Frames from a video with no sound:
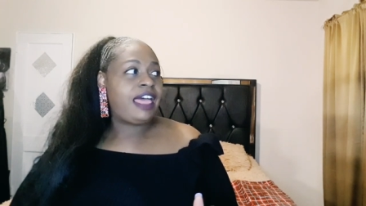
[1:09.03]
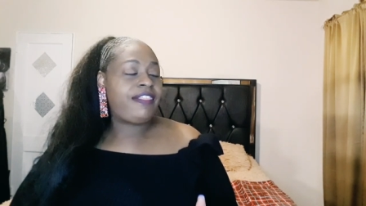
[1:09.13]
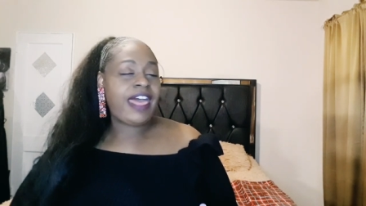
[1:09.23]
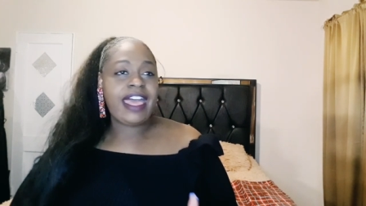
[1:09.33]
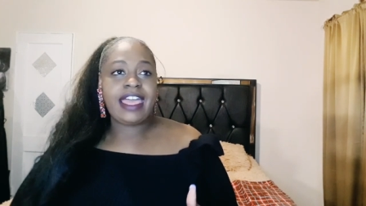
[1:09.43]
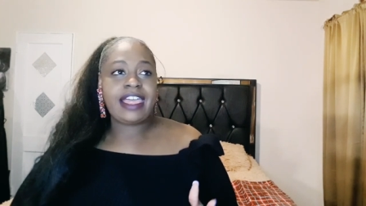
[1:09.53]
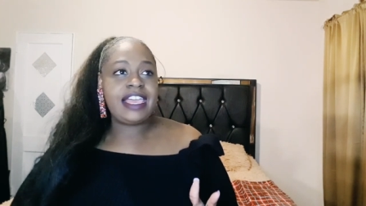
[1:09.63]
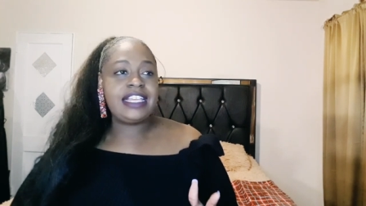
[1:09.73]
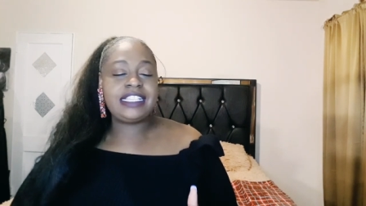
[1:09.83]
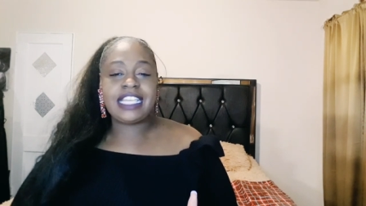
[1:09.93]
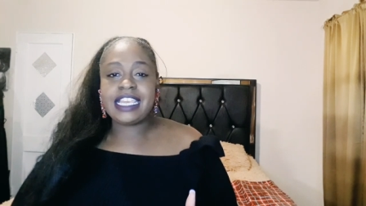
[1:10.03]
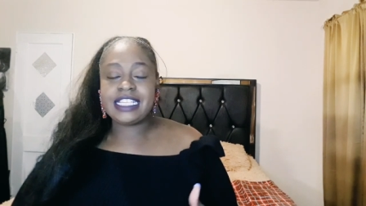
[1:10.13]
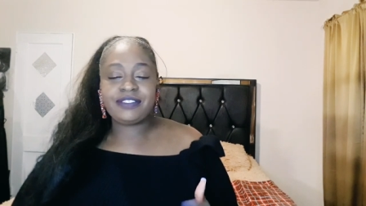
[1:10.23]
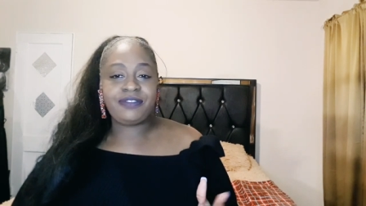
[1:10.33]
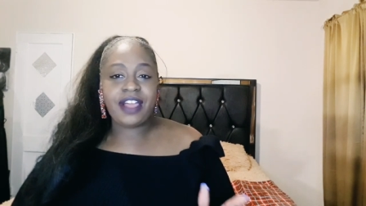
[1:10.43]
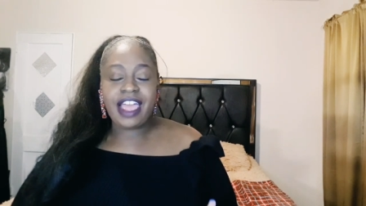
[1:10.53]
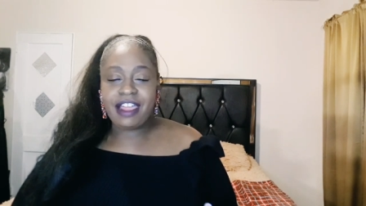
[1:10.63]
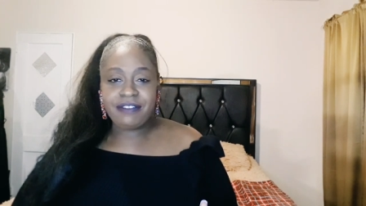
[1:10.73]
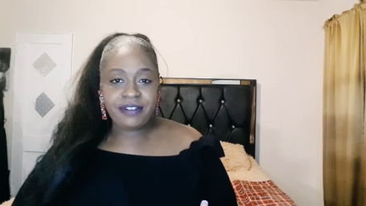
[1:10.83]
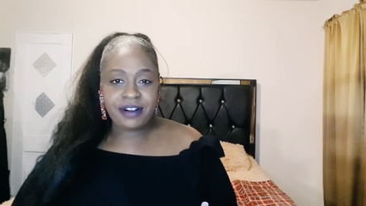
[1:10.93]
that it takes
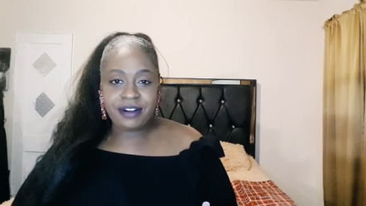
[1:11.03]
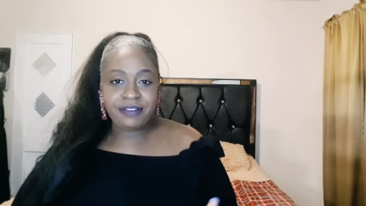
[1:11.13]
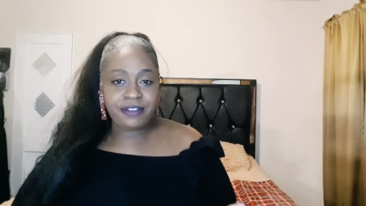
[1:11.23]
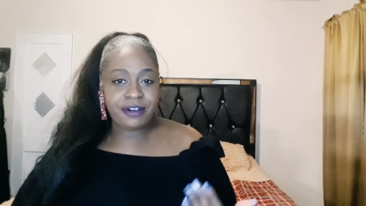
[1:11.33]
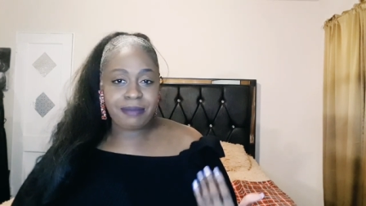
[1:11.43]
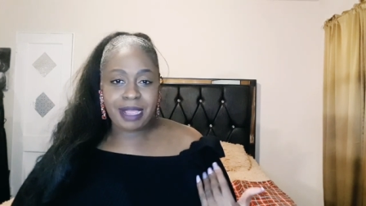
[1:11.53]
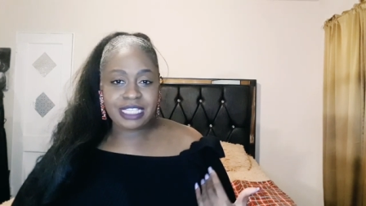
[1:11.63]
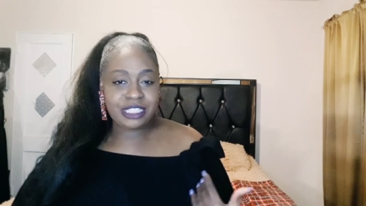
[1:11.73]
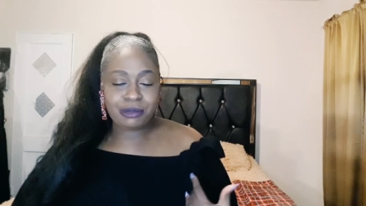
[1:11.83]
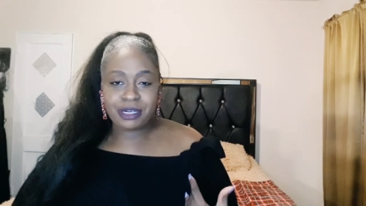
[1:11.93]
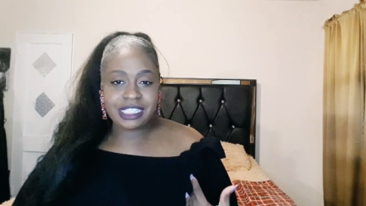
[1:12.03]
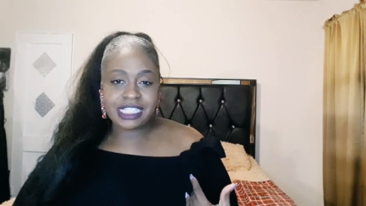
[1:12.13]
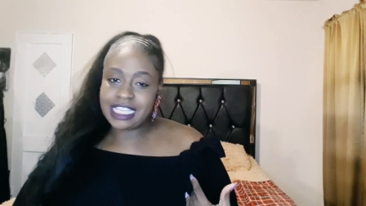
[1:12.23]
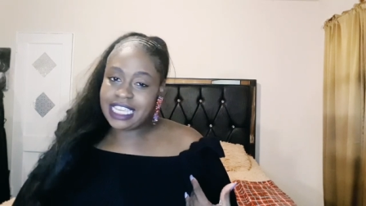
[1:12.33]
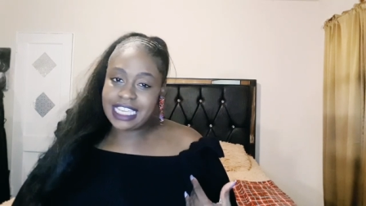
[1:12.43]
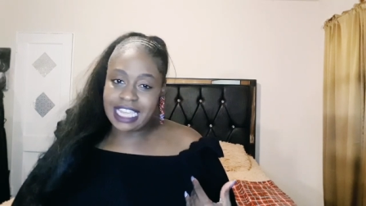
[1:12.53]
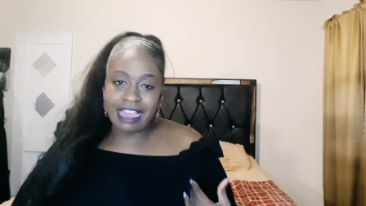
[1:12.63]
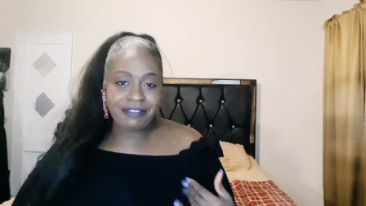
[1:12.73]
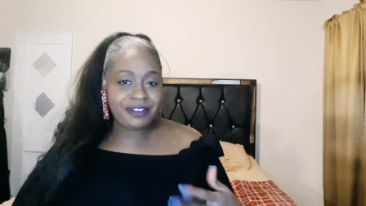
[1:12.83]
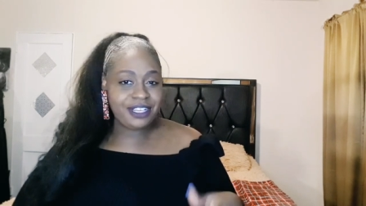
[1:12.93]
forever for my store to get.
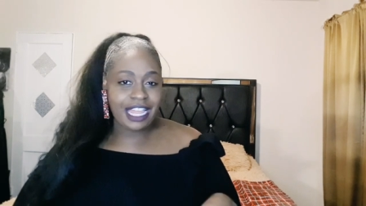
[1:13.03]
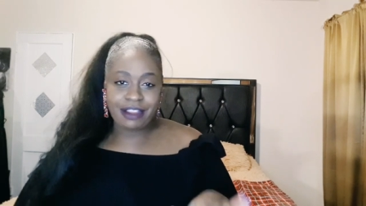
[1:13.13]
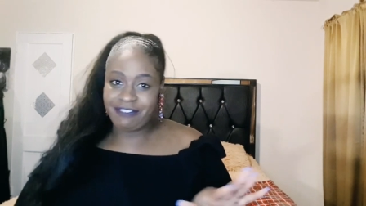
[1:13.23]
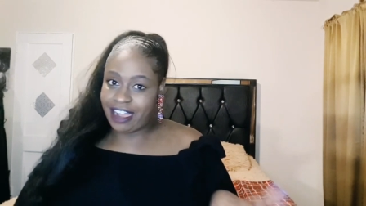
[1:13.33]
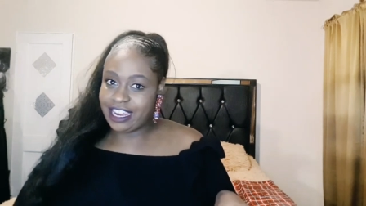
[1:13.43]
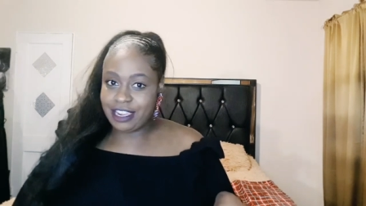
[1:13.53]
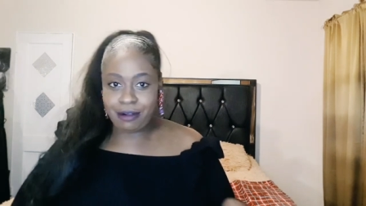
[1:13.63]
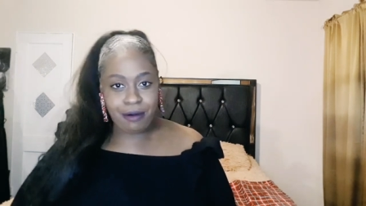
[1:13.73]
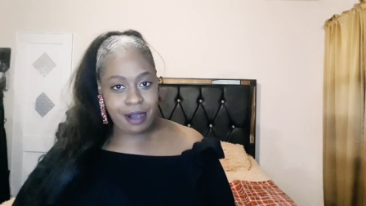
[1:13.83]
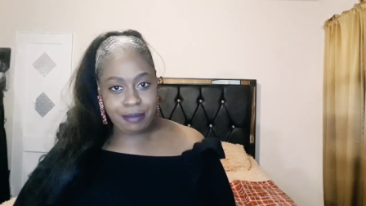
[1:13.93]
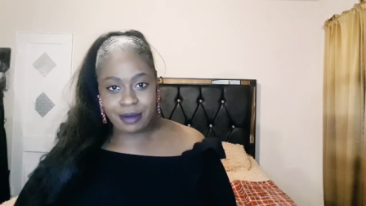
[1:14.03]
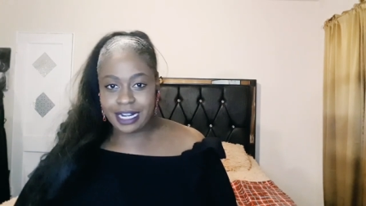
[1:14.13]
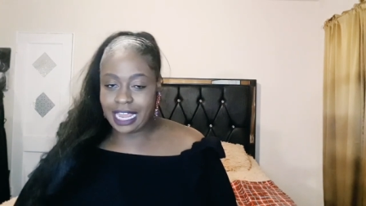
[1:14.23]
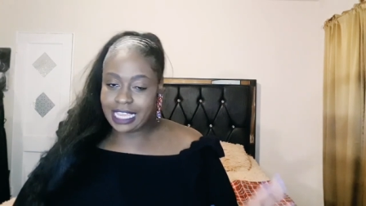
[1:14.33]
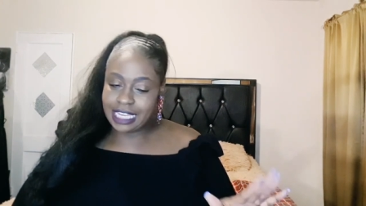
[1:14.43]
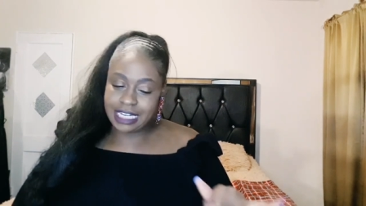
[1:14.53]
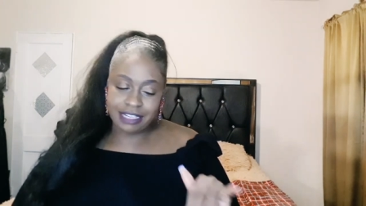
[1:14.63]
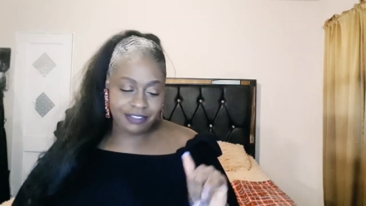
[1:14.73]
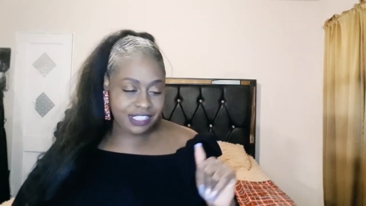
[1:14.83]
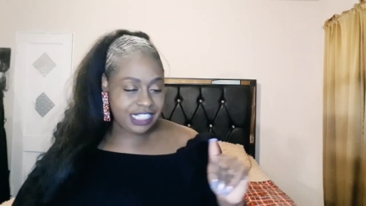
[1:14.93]
I feel like right in corporate, like
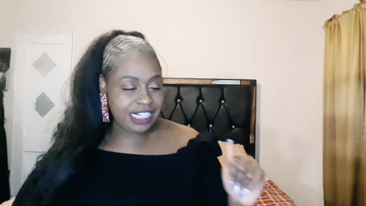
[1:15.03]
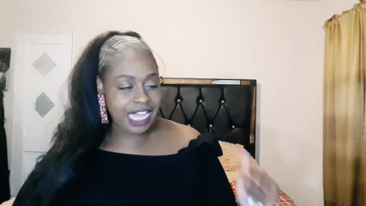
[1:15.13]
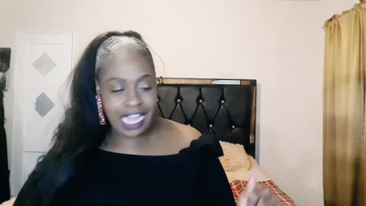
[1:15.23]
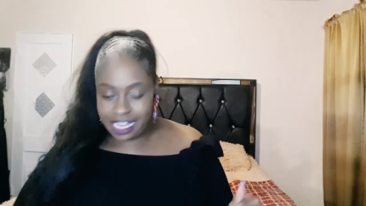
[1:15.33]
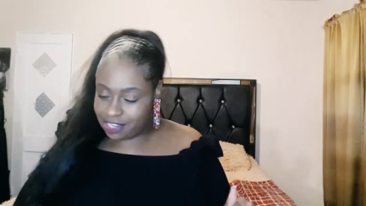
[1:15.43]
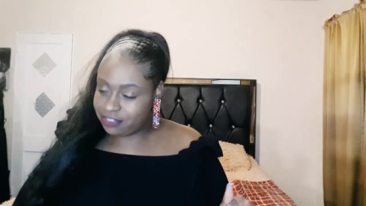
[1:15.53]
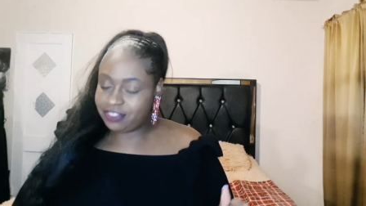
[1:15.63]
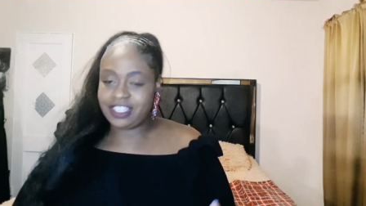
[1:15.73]
enough is enough.